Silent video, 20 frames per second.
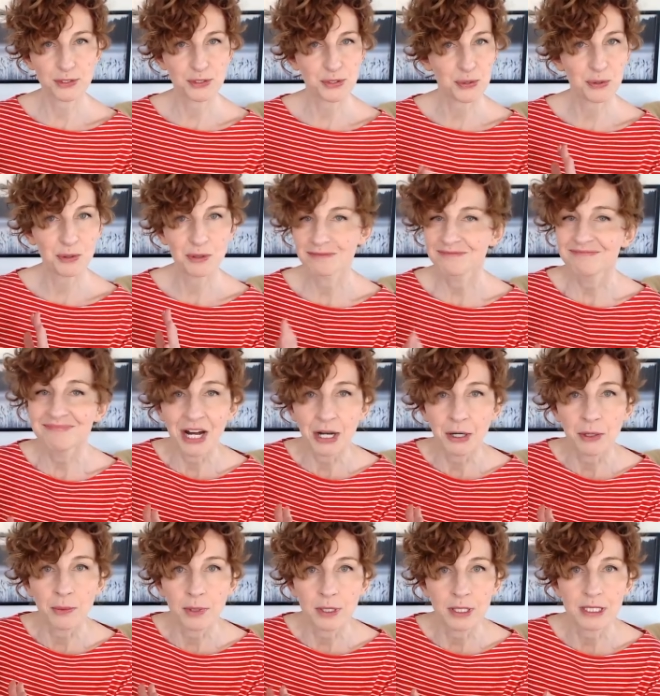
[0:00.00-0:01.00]
school. I don't
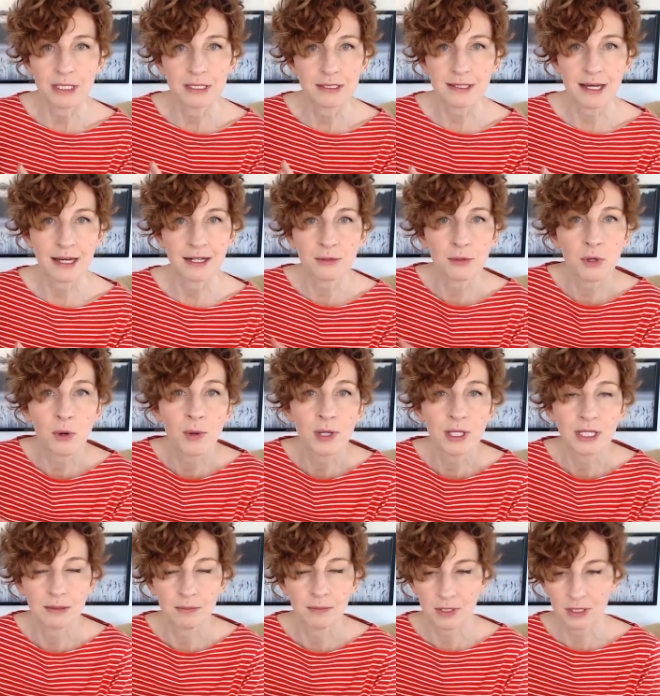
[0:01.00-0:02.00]
know what it is. I don't know what
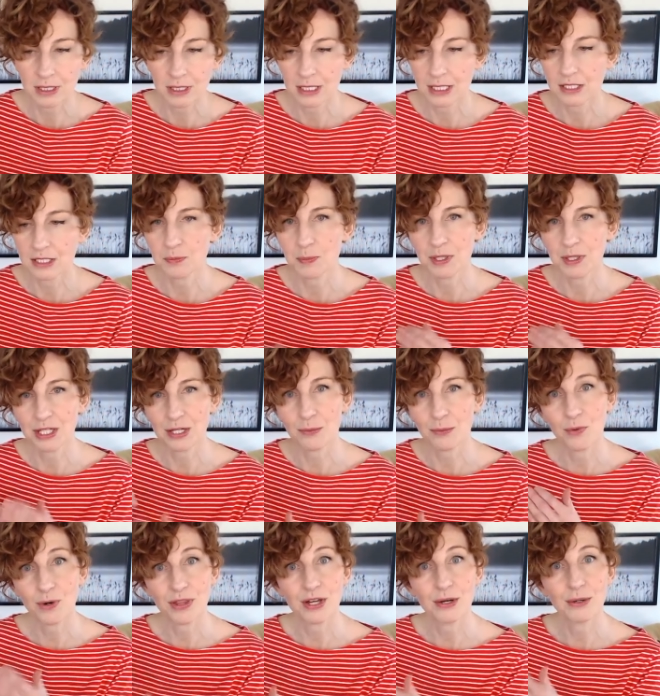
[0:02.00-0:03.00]
it really is, but they're,
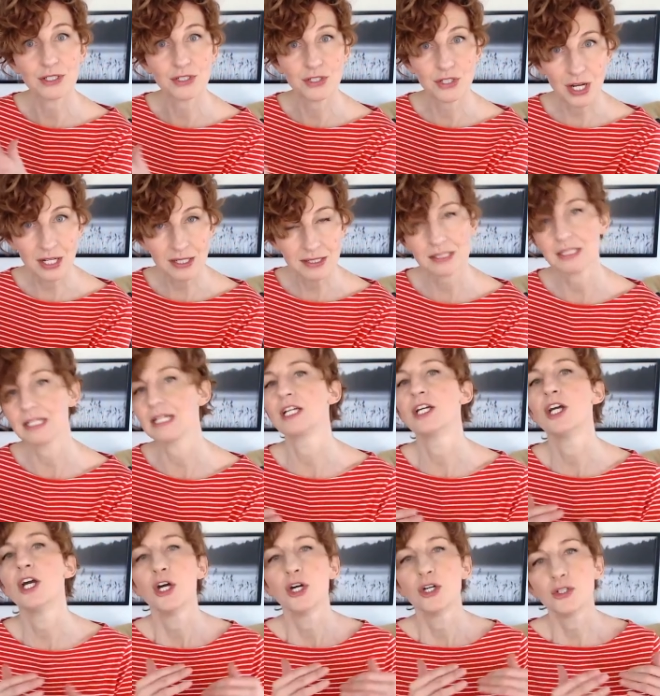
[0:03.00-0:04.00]
where they're adjusting,
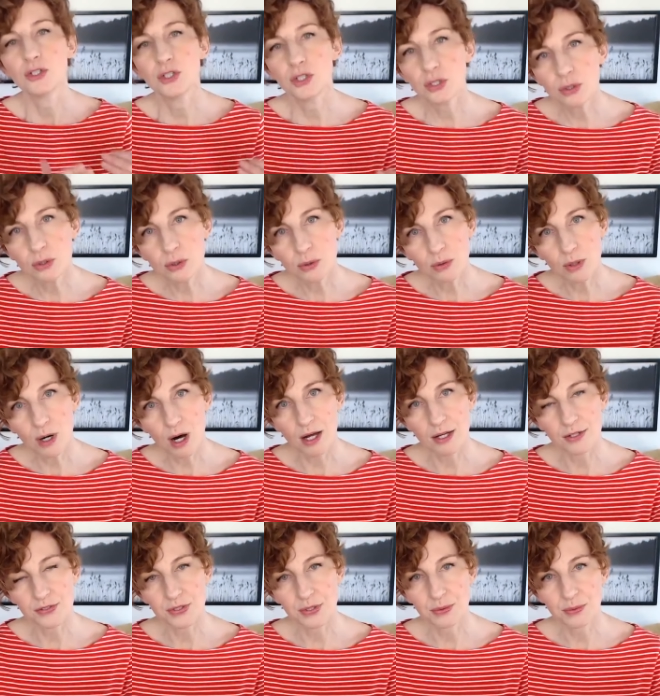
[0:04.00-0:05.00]
you
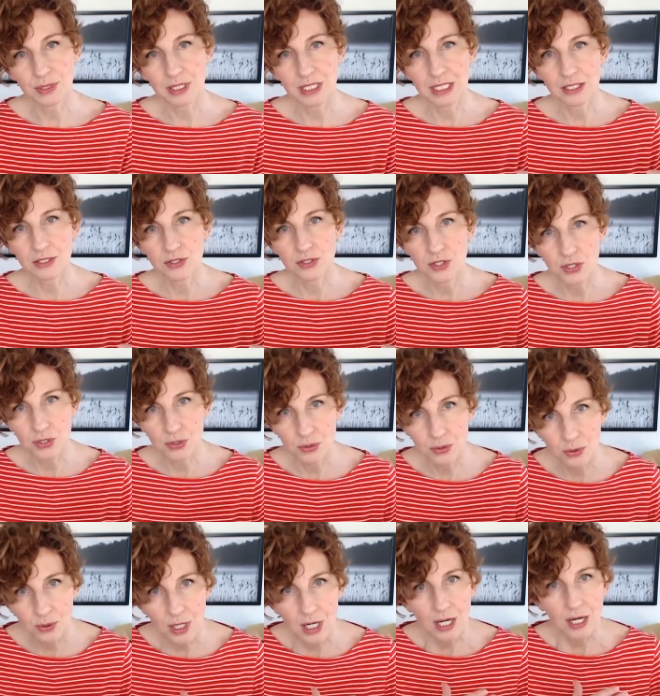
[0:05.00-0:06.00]
also need
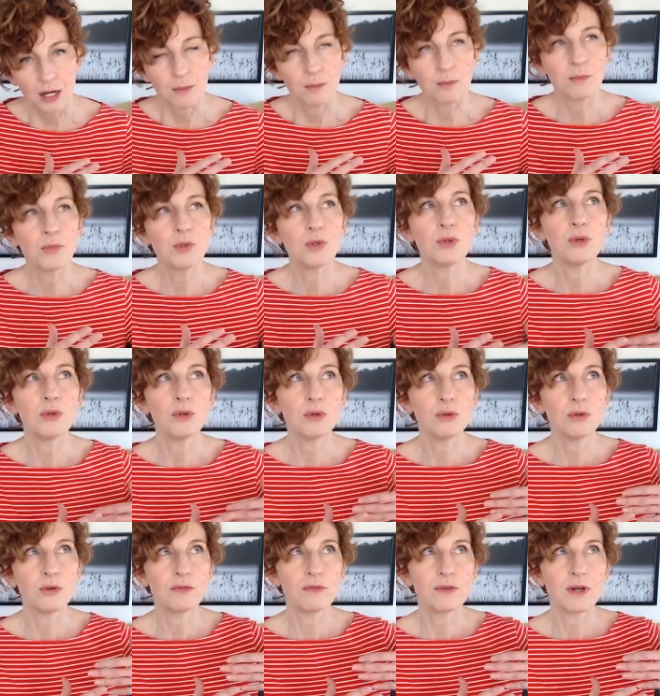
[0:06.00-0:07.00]
to
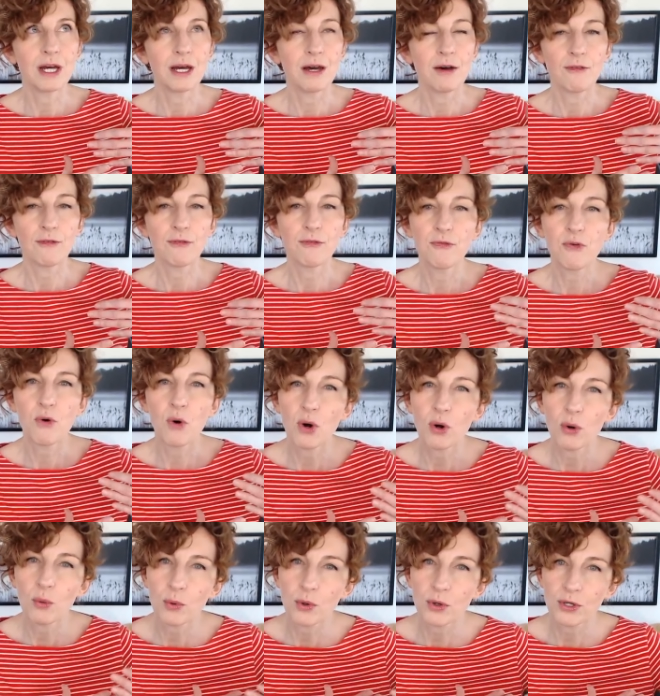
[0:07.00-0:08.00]
move
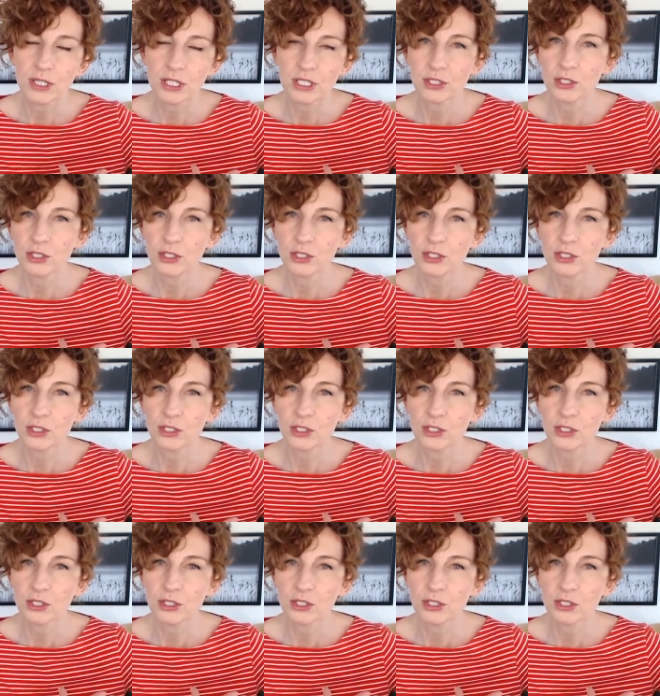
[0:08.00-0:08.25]
forward in